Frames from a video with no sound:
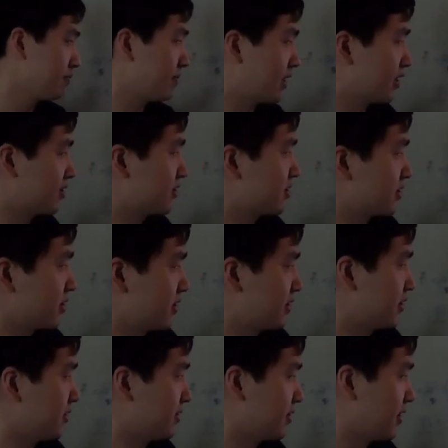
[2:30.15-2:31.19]
but
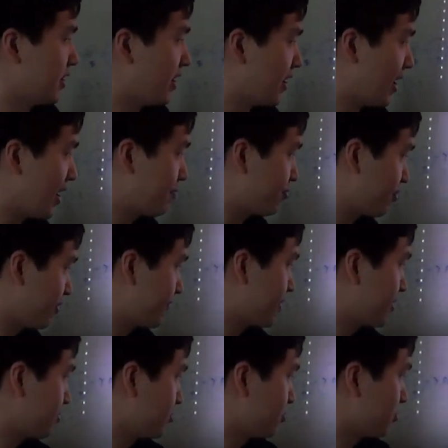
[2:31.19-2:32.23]
I
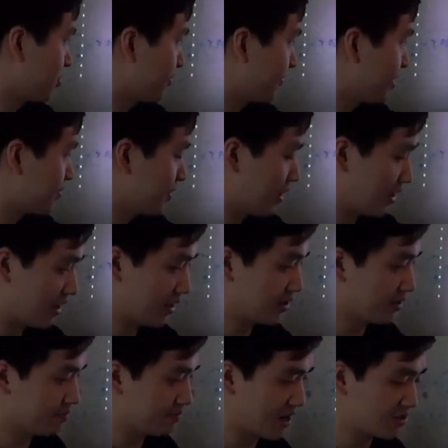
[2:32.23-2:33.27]
prefer to do the
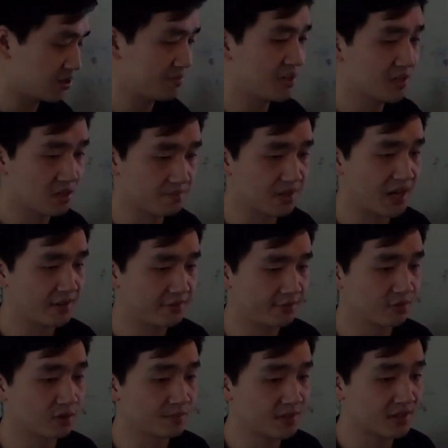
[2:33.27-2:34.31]
multimedia
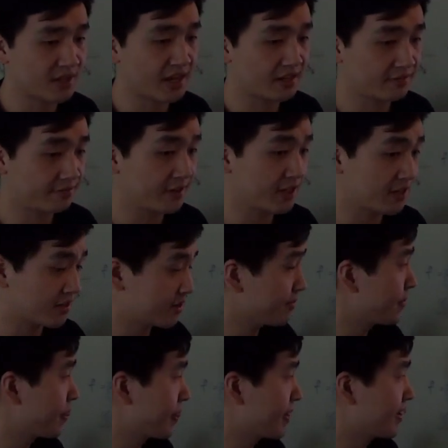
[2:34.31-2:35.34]
platforms like Flickr
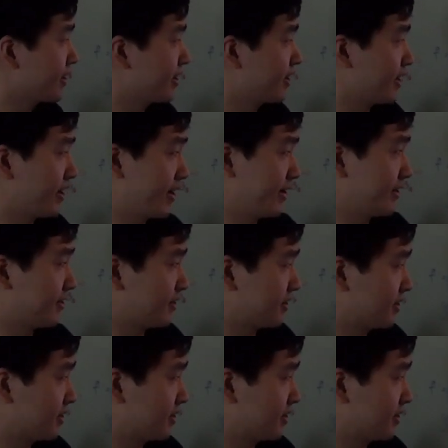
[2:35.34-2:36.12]
and